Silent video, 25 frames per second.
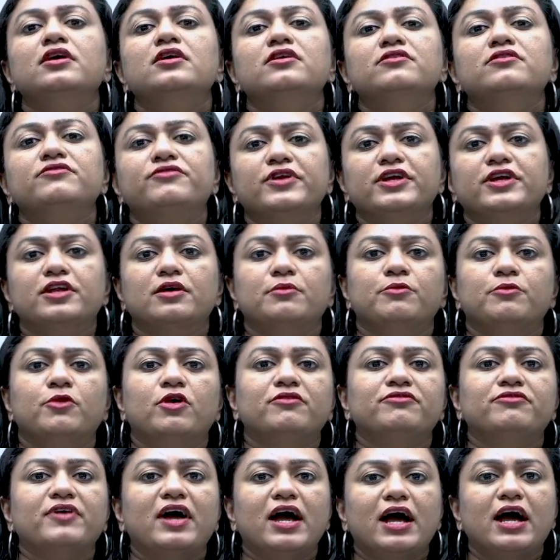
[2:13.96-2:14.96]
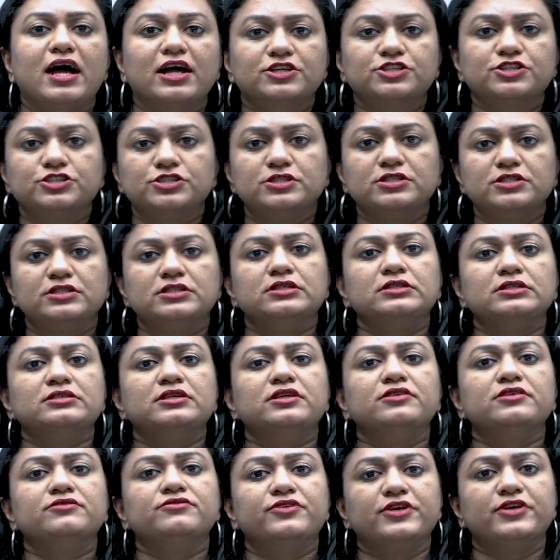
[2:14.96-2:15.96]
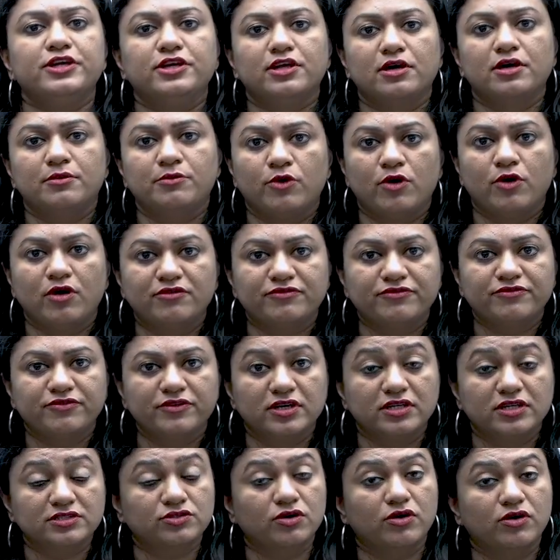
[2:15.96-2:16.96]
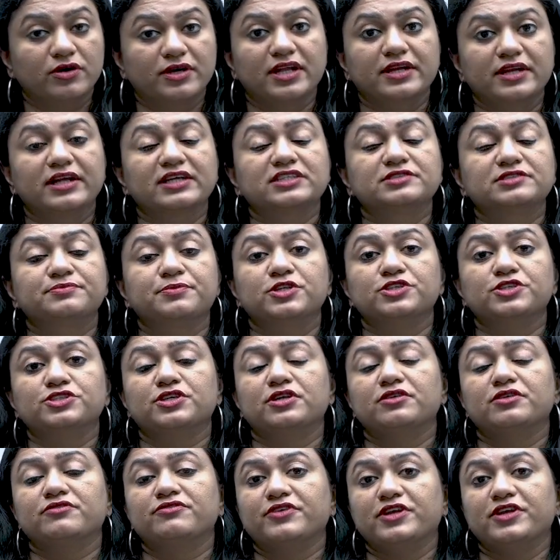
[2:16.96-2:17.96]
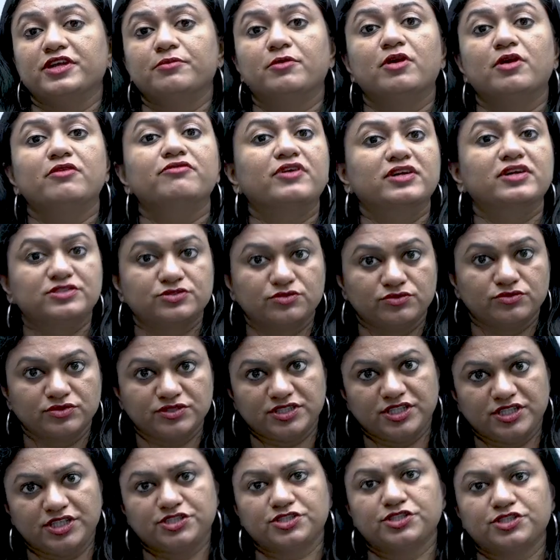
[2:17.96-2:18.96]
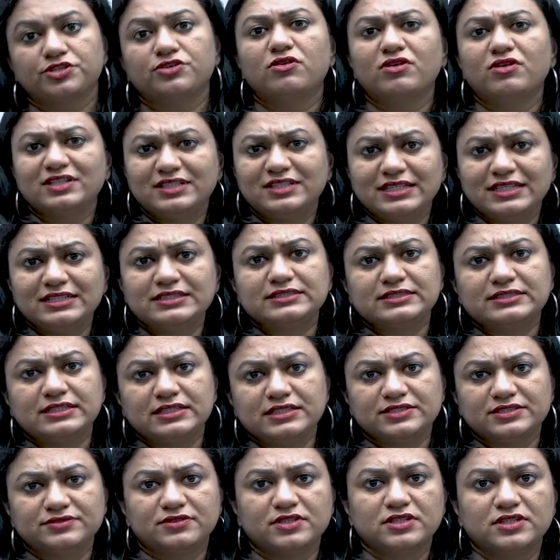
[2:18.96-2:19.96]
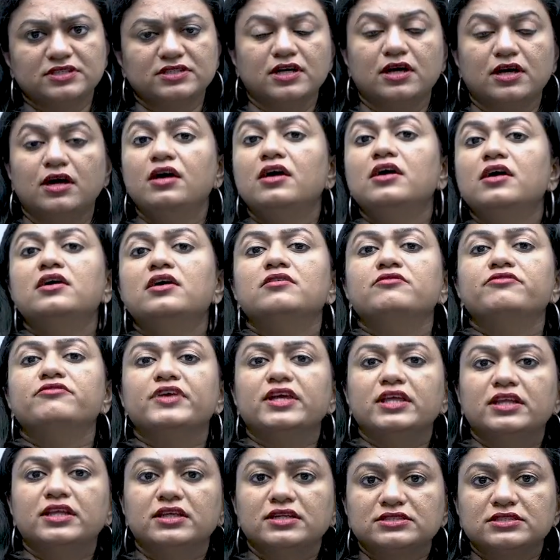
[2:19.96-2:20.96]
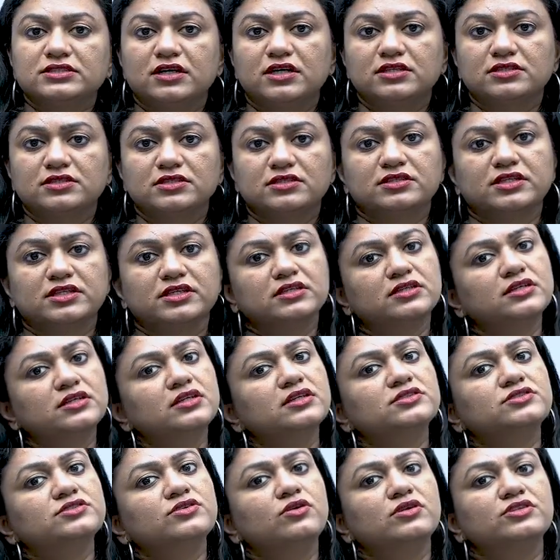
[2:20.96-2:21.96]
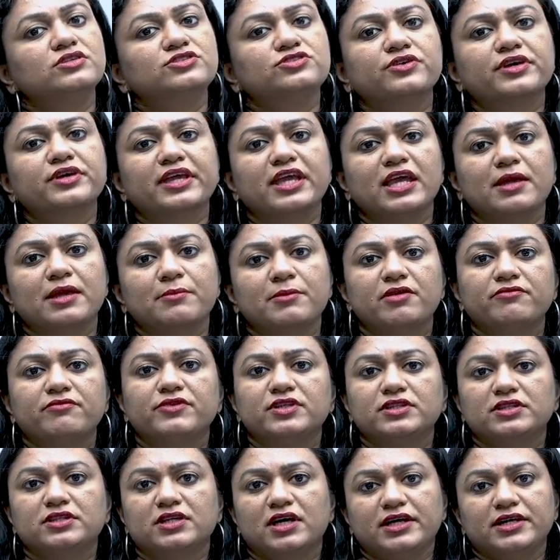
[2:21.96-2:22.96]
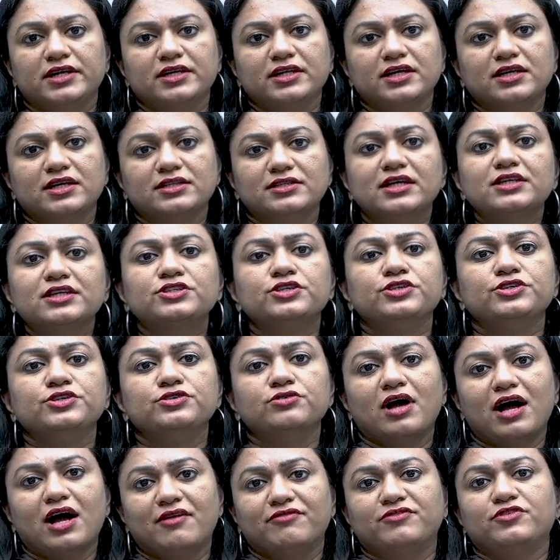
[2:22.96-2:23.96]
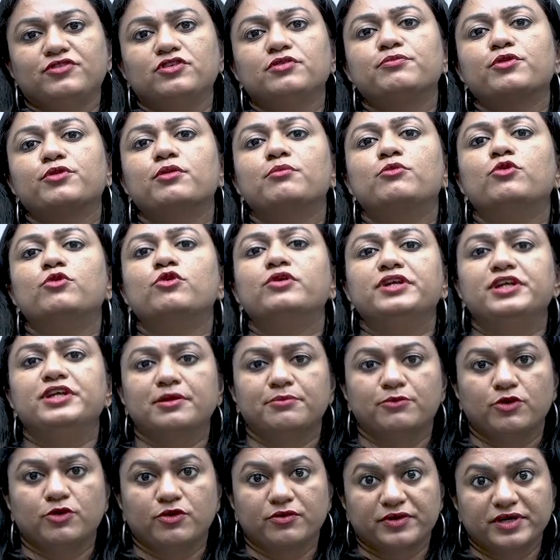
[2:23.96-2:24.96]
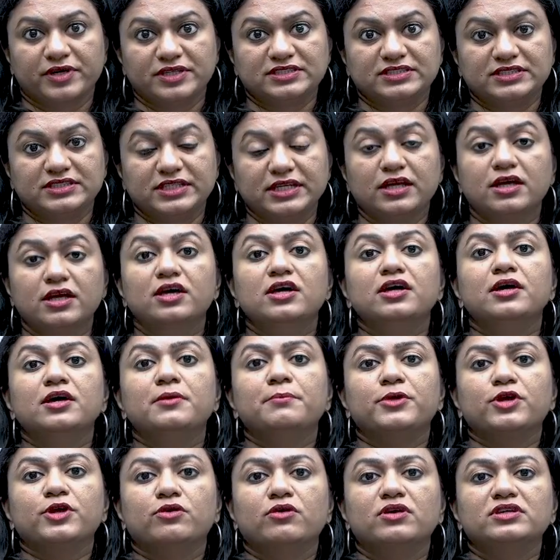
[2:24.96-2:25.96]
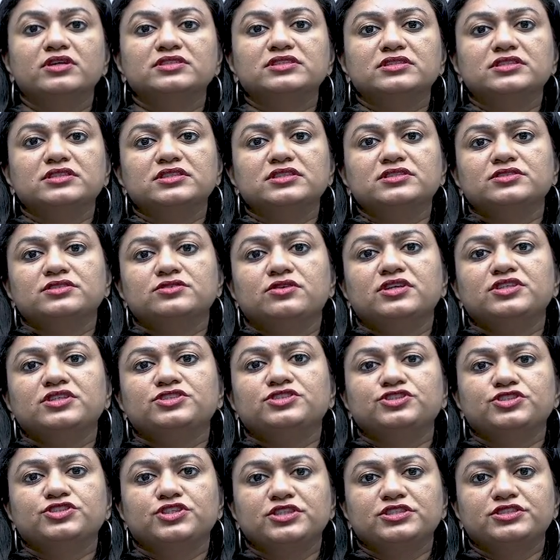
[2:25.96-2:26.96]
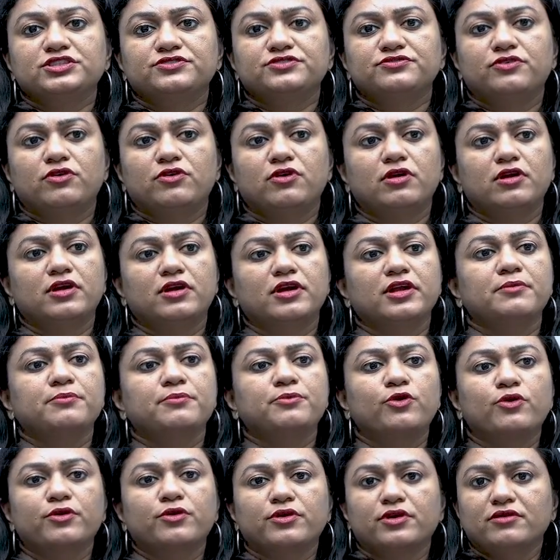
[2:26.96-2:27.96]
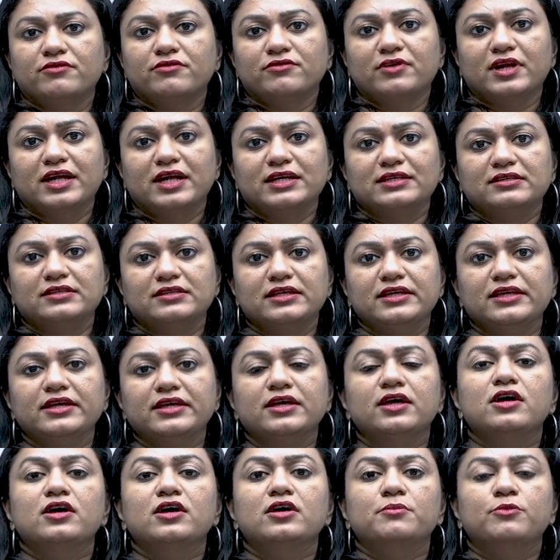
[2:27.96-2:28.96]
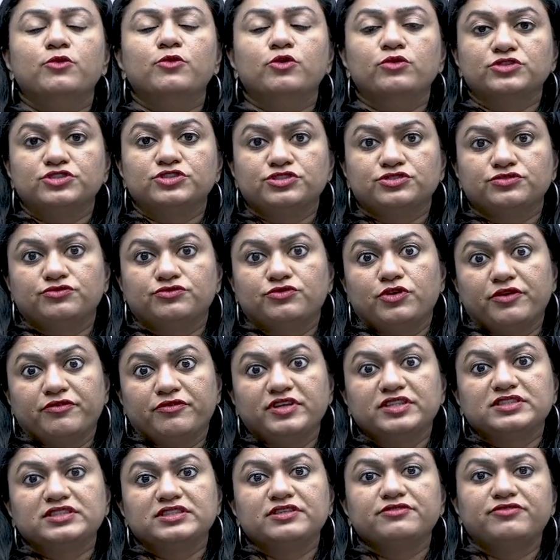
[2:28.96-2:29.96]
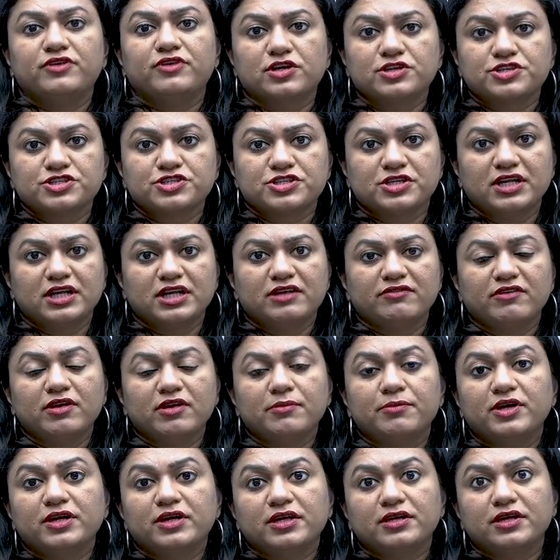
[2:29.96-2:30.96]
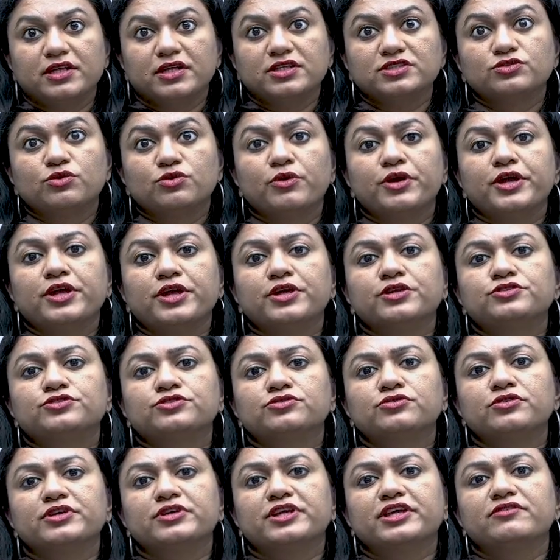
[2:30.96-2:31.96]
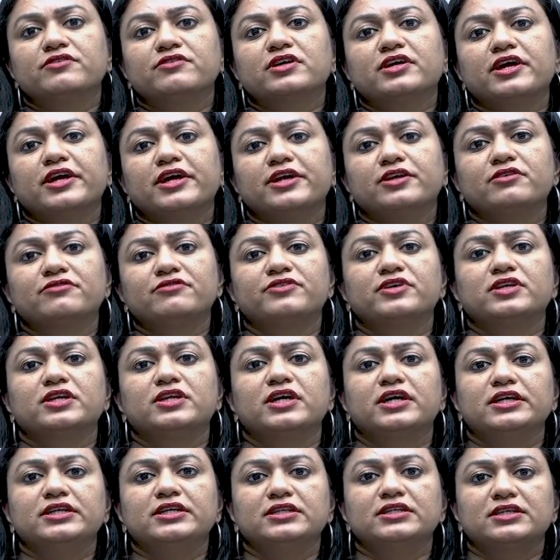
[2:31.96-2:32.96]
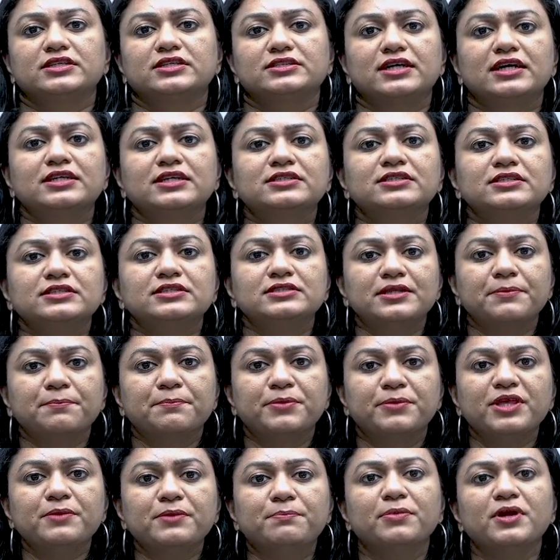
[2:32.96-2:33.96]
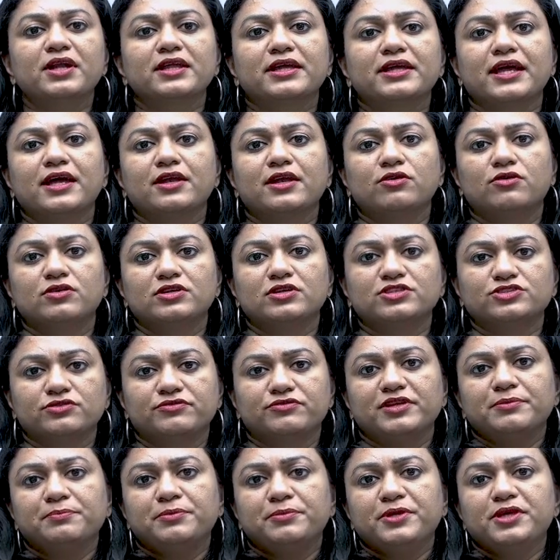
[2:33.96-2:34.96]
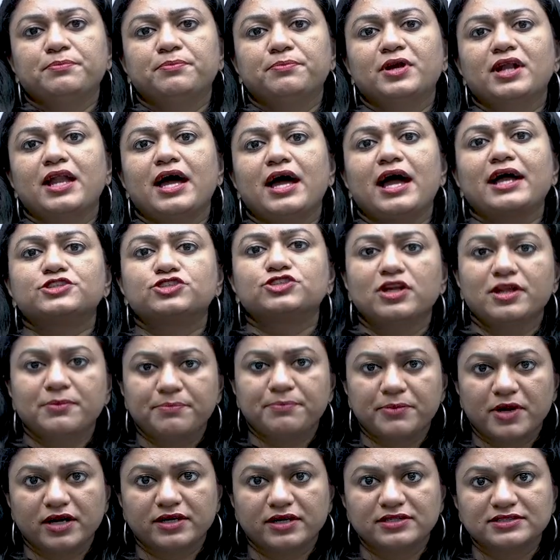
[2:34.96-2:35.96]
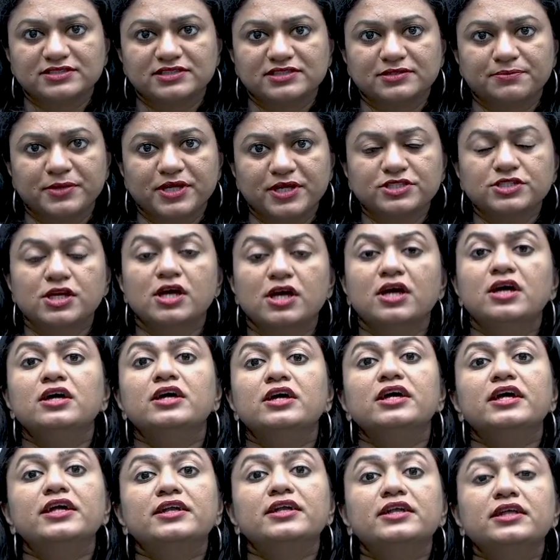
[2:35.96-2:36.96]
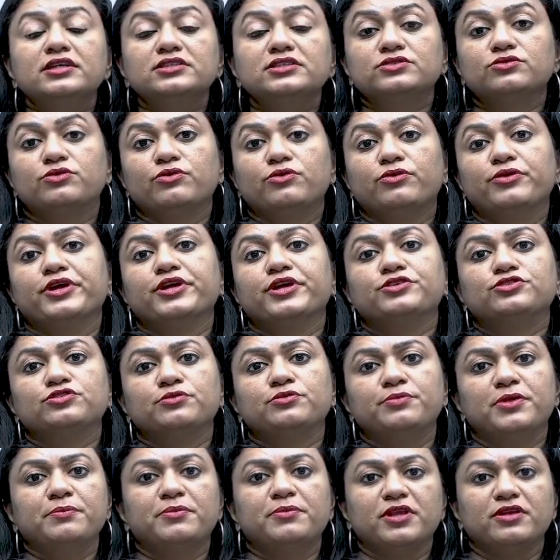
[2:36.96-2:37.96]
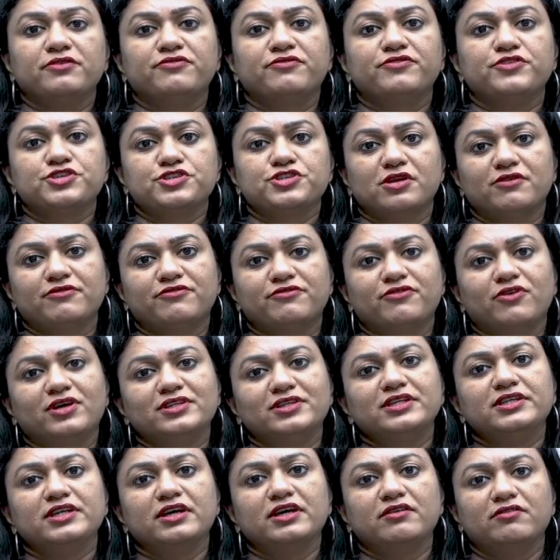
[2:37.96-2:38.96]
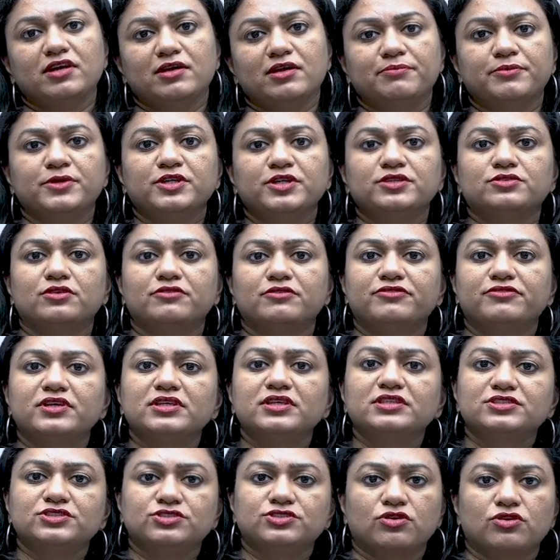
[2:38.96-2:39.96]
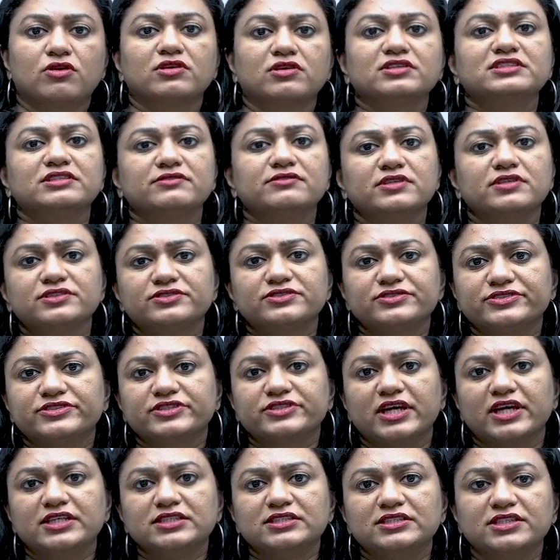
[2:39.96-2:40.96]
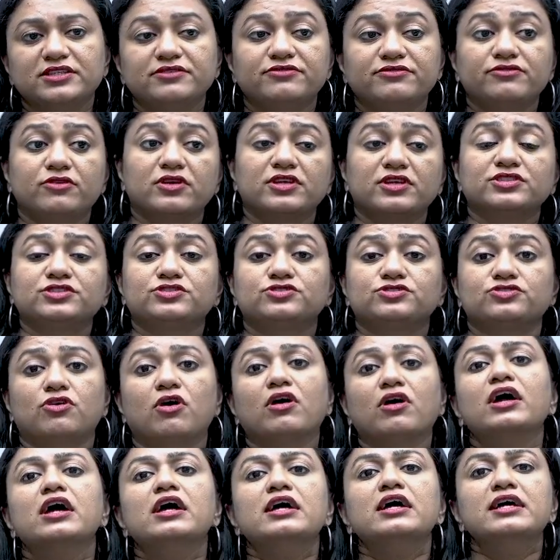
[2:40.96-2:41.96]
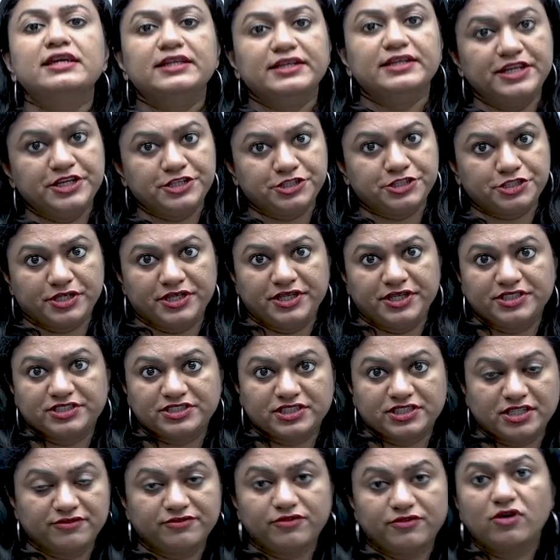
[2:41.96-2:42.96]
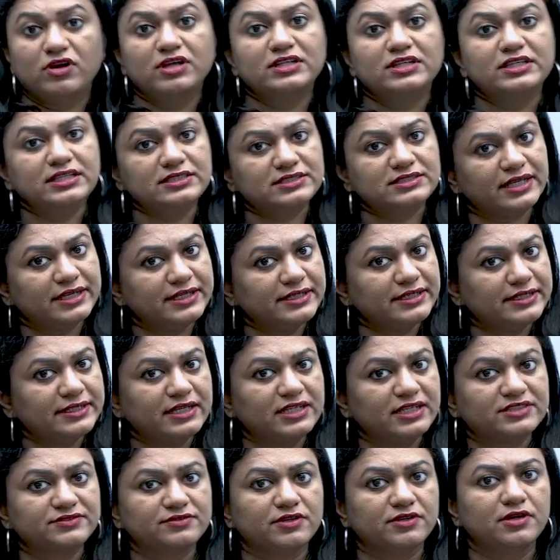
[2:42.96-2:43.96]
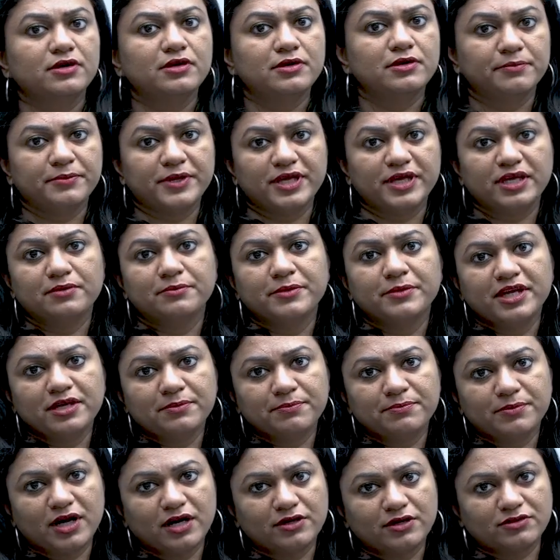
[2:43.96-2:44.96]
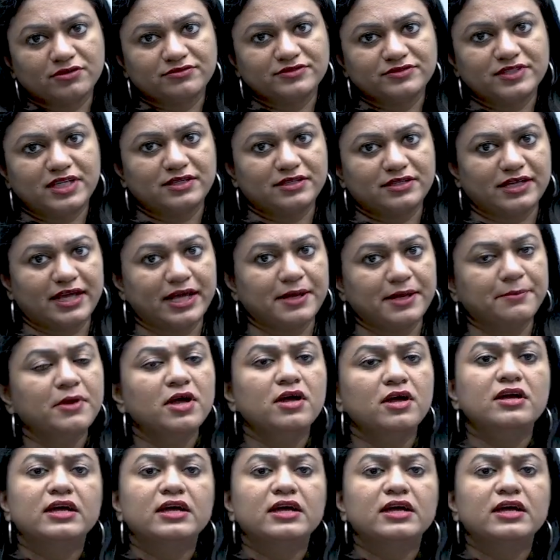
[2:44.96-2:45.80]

freedom of action, then freedom of thought and expression, freedom of association. All these things were the various other thinkers also came up with the idea that you have to promote democracy, because it is not just for important at the most what we say functional level, but it is going to give a kind of an idea that the people can also, when people actually participate, it is going to be beneficial for the development of a strong civil society, for a strong nation itself. All these ideas were being made part of that time.